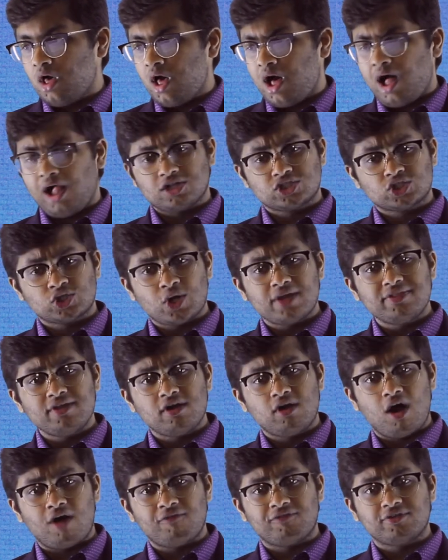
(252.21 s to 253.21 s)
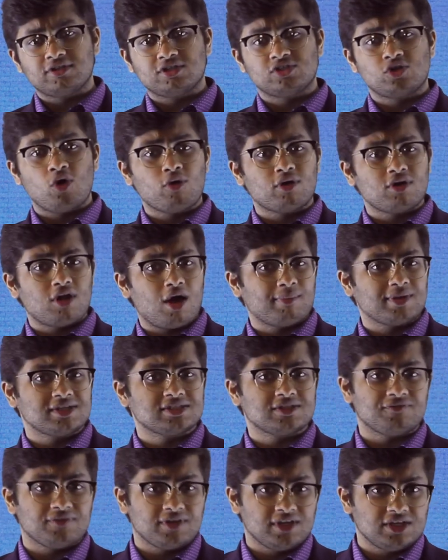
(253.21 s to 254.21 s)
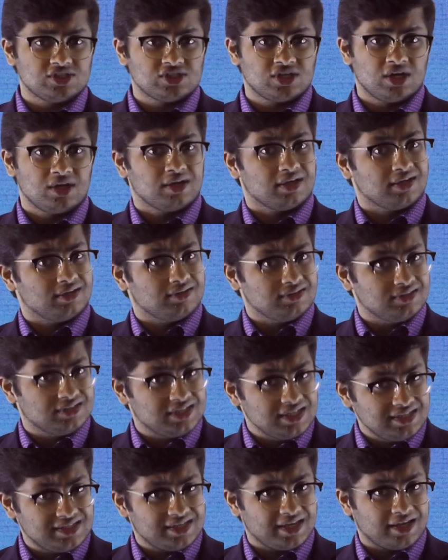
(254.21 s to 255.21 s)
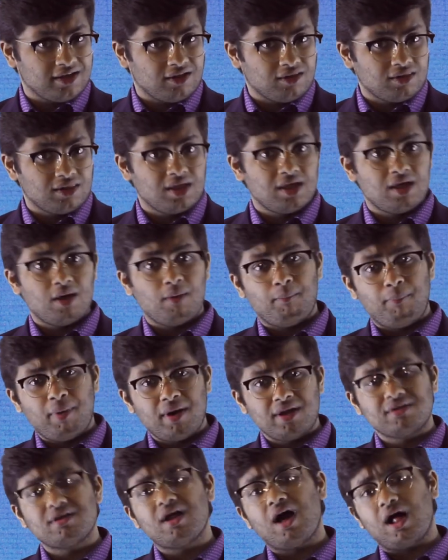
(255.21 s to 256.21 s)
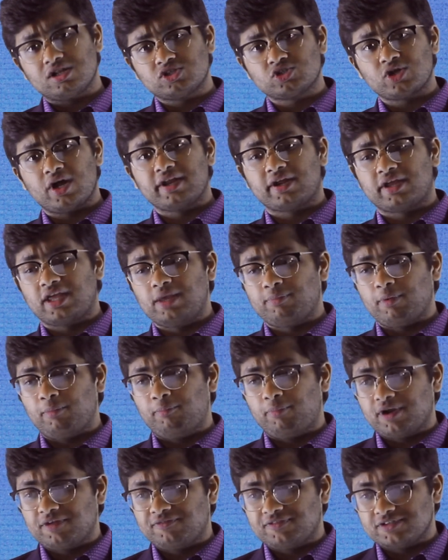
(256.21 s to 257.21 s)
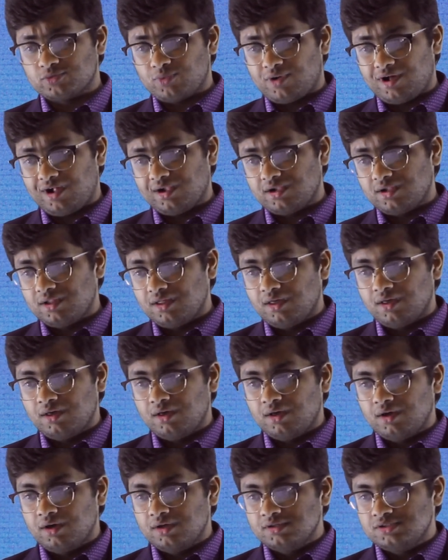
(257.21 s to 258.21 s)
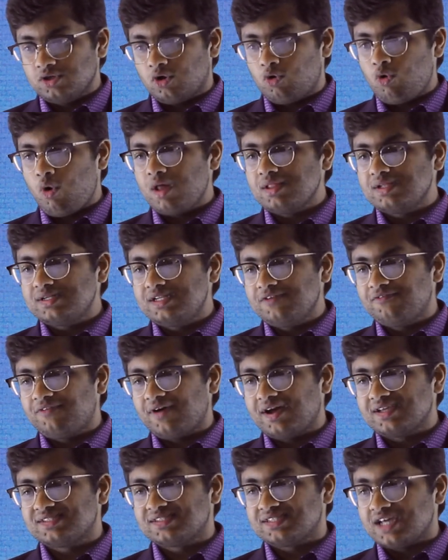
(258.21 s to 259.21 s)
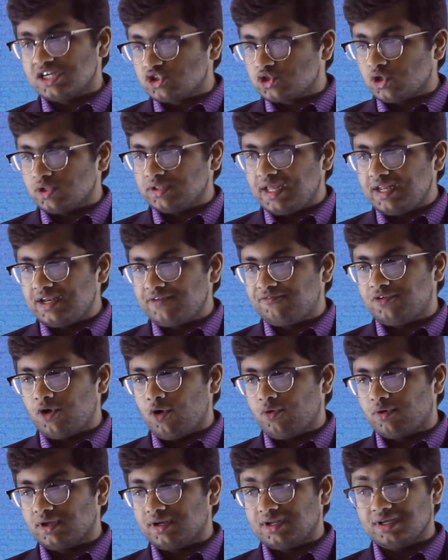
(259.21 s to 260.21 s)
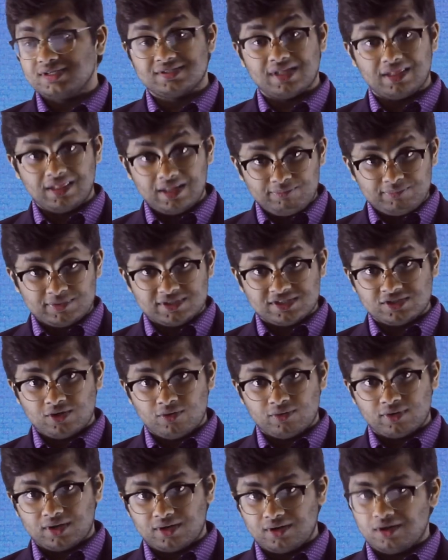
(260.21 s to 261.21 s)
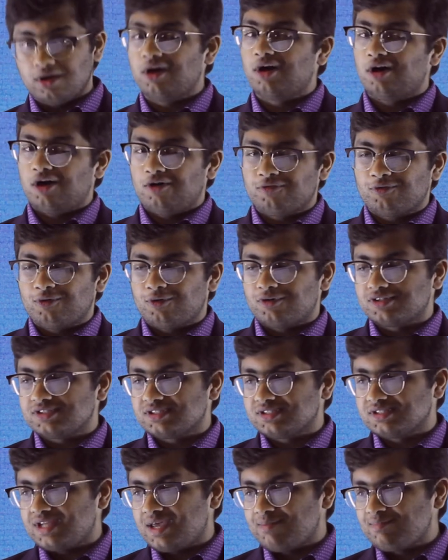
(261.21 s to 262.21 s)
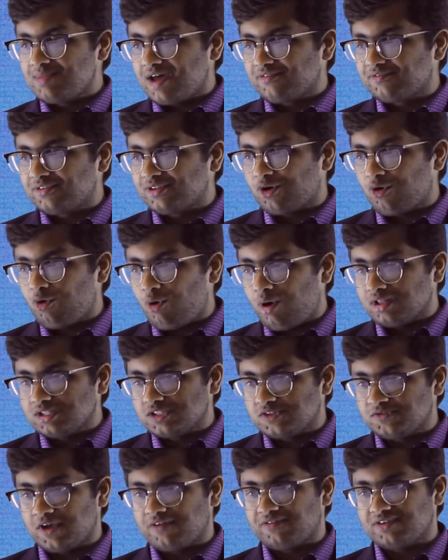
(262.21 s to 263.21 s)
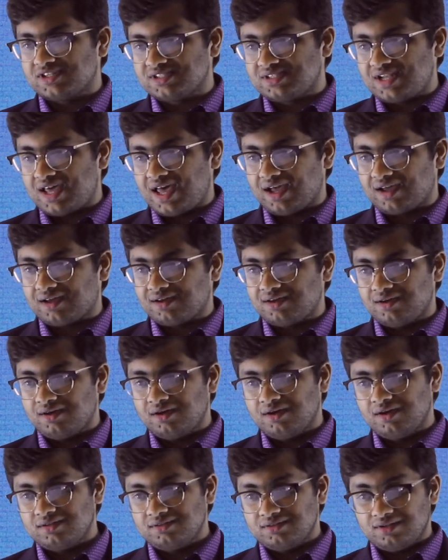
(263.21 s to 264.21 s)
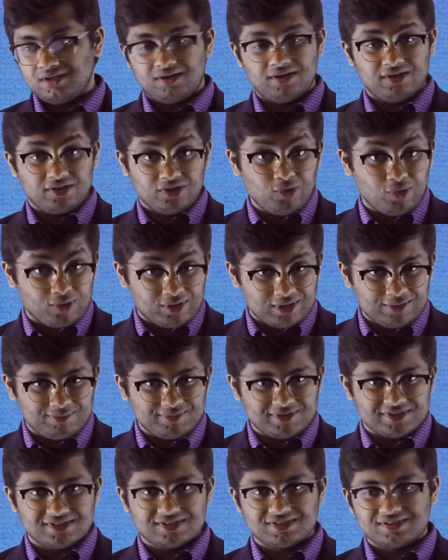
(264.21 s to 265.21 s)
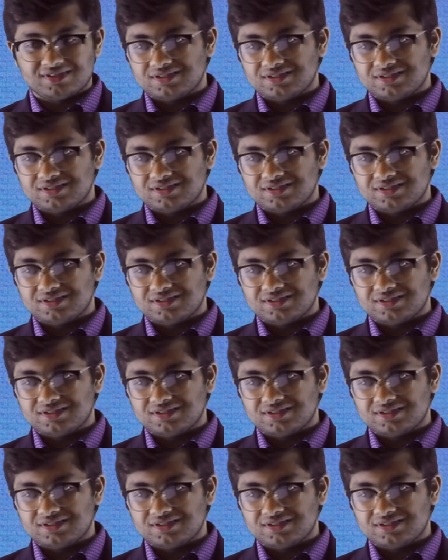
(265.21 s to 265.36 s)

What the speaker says: I'll try to cover the tokenomics of each in detail, but I'll try to keep it brief as well. So KoalaDefi's central native token is the Liptis token, of course named after the koala's favorite snack, the eucalyptus.